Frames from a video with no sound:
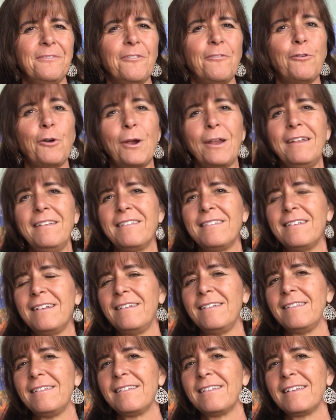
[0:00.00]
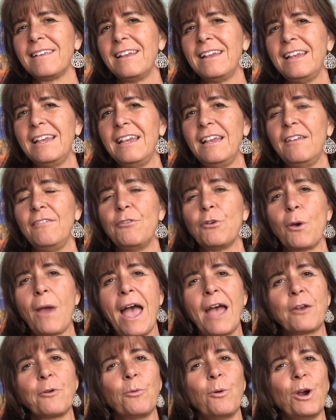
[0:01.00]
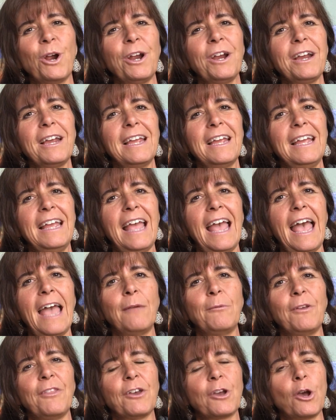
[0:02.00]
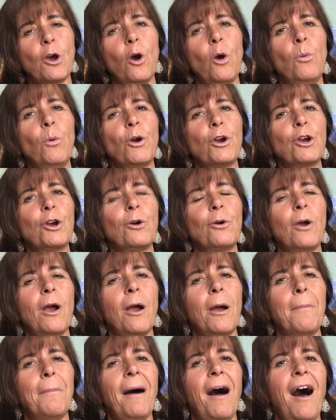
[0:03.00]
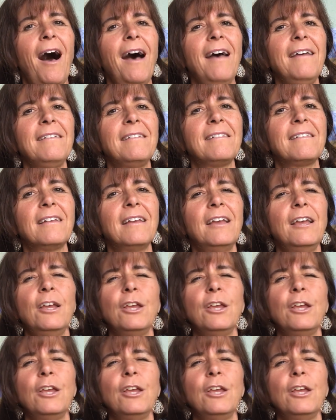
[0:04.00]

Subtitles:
For instance, if you're at work and with a coworker or a boss,